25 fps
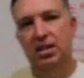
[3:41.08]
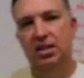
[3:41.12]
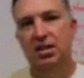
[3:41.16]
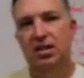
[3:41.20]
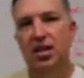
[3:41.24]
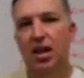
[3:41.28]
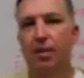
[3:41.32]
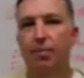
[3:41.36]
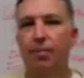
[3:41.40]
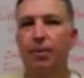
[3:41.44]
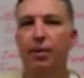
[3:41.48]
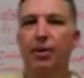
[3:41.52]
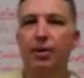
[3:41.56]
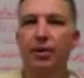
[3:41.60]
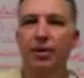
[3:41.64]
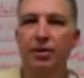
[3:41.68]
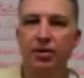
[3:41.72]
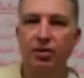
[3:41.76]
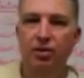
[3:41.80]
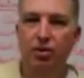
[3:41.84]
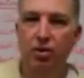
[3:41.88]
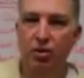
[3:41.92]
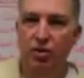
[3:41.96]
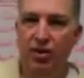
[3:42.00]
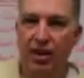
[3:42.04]
December
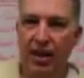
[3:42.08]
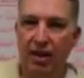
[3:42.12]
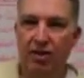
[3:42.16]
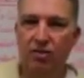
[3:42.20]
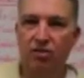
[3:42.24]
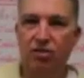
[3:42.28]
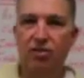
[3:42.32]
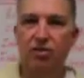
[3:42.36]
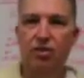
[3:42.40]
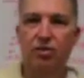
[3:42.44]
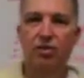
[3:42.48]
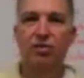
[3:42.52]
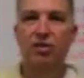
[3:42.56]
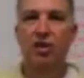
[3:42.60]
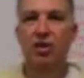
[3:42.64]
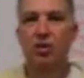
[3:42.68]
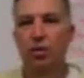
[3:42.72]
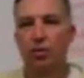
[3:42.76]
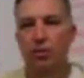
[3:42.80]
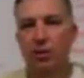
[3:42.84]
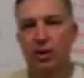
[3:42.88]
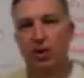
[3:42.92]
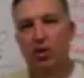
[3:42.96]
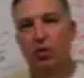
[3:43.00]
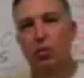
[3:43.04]
2013 will
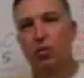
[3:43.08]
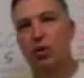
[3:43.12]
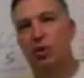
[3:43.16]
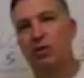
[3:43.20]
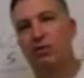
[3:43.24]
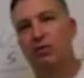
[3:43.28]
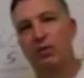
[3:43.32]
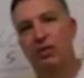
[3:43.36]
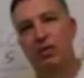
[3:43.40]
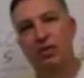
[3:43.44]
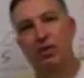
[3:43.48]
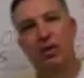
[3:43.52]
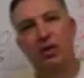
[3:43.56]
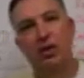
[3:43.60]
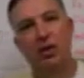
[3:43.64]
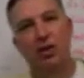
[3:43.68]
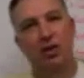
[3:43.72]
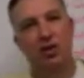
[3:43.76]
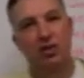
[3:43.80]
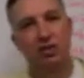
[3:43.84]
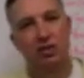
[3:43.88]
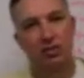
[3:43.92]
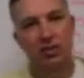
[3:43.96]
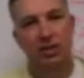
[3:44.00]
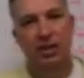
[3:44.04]
be our 25th year.
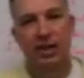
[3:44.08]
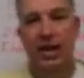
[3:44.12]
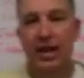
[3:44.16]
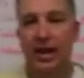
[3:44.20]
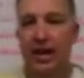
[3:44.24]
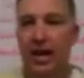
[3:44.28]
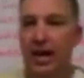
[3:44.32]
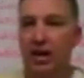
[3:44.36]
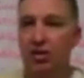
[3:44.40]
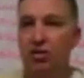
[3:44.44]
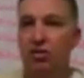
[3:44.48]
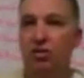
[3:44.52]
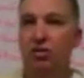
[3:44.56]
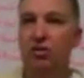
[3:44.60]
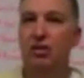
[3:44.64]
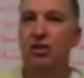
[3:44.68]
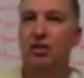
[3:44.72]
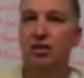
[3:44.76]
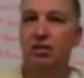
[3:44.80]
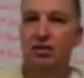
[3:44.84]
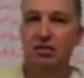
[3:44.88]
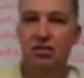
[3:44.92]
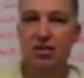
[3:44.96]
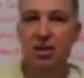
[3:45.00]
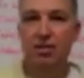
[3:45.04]
Actually,
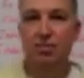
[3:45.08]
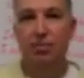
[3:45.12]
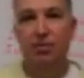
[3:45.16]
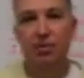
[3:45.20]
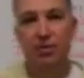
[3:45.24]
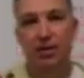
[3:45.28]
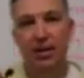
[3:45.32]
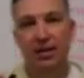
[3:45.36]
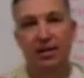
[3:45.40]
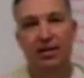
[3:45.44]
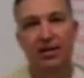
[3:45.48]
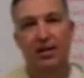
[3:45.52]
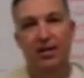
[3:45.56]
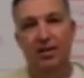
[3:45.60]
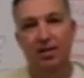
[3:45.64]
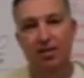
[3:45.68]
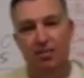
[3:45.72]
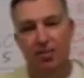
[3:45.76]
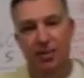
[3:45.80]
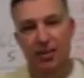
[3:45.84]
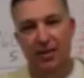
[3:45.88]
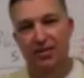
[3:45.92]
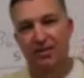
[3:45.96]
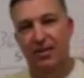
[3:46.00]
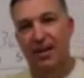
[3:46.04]
December 18th to
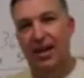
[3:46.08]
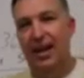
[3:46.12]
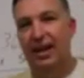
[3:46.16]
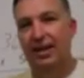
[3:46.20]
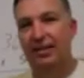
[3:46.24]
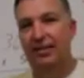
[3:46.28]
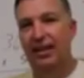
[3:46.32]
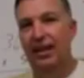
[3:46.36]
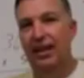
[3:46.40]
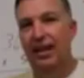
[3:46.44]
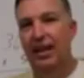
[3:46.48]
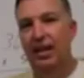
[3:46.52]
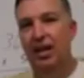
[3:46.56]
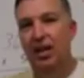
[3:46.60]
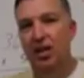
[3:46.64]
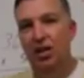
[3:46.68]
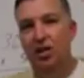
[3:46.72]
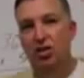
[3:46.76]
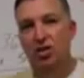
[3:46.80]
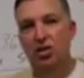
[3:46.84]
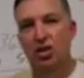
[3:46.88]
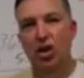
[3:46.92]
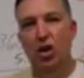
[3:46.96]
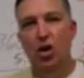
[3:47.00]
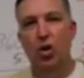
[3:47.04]
be exact.
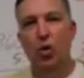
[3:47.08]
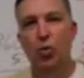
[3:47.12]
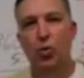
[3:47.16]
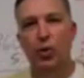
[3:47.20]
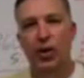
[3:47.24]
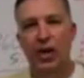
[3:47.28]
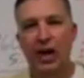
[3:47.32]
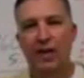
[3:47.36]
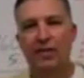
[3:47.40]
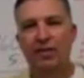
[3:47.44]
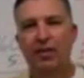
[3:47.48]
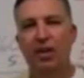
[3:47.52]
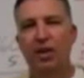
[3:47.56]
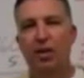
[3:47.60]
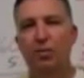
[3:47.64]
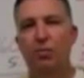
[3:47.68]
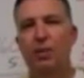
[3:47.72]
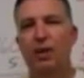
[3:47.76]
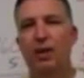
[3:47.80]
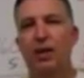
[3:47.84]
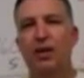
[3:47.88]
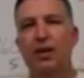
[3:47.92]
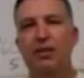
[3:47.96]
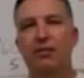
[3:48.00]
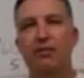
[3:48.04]
So we have a little
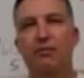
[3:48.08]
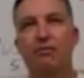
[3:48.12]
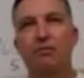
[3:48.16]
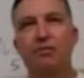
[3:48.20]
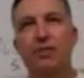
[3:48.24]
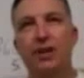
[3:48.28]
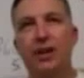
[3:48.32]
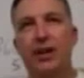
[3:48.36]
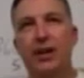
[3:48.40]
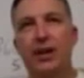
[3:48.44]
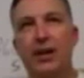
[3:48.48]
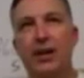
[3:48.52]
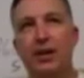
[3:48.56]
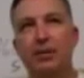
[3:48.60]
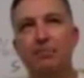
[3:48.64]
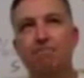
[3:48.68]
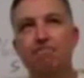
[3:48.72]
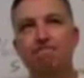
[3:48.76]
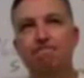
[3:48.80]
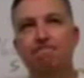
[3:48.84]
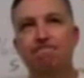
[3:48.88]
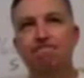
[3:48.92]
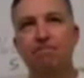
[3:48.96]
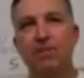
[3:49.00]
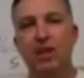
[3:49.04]
bit of
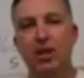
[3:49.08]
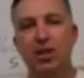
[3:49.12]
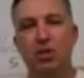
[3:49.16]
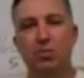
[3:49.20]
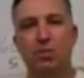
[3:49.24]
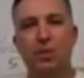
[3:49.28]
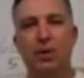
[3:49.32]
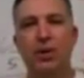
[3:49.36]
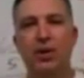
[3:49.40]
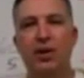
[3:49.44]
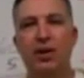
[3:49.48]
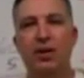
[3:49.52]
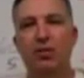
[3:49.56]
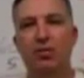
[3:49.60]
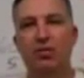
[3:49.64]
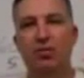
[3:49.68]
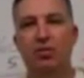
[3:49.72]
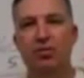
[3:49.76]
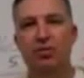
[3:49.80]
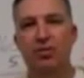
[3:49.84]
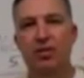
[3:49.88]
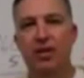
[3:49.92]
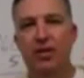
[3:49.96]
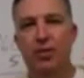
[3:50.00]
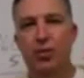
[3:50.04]

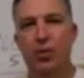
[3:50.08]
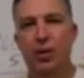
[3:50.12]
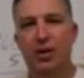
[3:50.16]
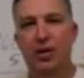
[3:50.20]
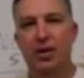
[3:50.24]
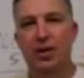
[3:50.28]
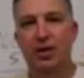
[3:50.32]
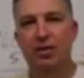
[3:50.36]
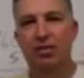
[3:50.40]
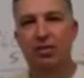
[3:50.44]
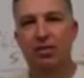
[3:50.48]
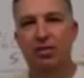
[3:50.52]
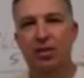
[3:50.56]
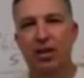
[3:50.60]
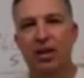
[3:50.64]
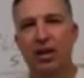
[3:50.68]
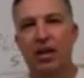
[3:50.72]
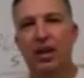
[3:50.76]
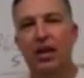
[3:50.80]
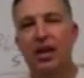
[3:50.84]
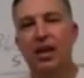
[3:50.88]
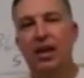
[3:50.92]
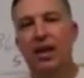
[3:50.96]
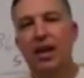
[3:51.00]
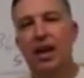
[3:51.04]
experience with this,
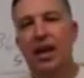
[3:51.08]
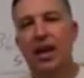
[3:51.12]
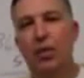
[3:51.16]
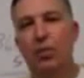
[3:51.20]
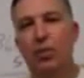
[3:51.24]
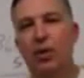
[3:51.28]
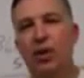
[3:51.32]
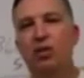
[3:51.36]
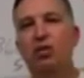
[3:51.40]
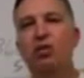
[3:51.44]
and we